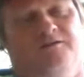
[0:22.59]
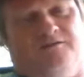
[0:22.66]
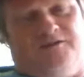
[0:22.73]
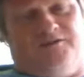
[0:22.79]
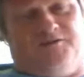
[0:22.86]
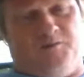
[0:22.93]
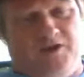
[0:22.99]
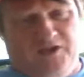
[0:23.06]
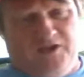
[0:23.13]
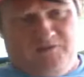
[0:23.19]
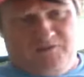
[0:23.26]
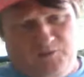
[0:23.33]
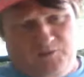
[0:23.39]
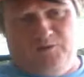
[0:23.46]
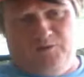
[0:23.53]
as many of
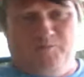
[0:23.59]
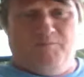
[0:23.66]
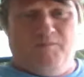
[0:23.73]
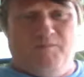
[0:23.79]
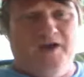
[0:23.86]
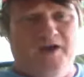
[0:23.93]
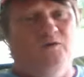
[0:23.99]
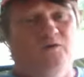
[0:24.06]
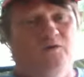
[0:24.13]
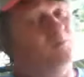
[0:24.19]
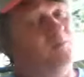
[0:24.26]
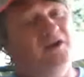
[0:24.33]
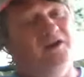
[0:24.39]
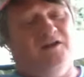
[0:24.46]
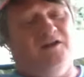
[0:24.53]
you might or
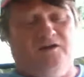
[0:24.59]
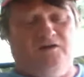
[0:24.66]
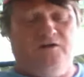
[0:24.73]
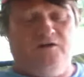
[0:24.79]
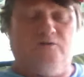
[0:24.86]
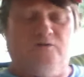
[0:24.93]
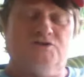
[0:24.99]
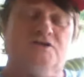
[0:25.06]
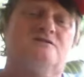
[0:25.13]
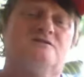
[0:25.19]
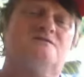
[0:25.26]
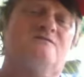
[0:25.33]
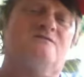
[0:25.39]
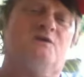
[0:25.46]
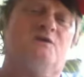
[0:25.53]
might not know,
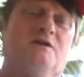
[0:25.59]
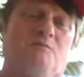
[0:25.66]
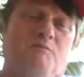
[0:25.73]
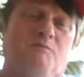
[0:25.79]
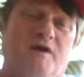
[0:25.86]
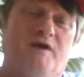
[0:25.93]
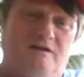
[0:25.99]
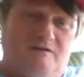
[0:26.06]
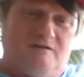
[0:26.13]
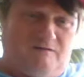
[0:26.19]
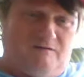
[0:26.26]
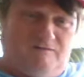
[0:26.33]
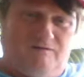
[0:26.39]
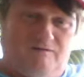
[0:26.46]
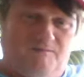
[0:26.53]
chickens are very
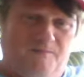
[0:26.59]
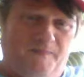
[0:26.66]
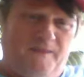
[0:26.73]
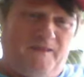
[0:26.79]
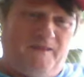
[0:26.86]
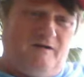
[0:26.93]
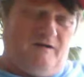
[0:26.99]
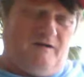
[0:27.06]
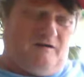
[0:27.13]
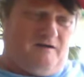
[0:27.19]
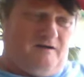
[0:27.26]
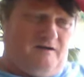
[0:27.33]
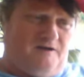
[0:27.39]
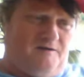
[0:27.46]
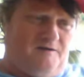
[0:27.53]
competitive.
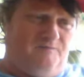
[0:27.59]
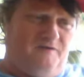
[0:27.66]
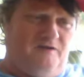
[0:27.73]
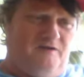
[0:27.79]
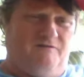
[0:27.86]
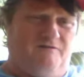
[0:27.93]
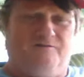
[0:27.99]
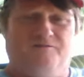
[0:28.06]
Uh, if